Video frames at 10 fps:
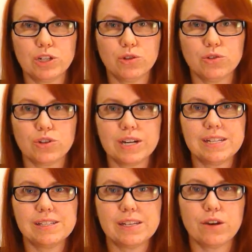children
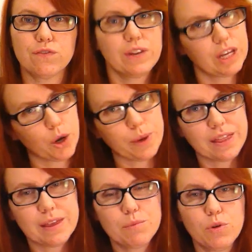instead of
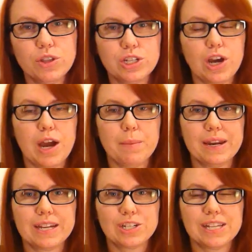videoing them all the time
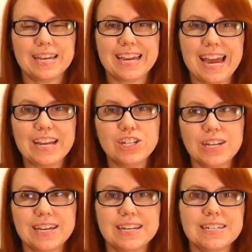and actually
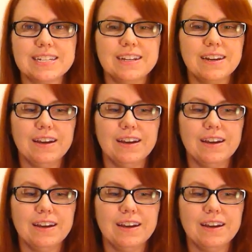engaging in it.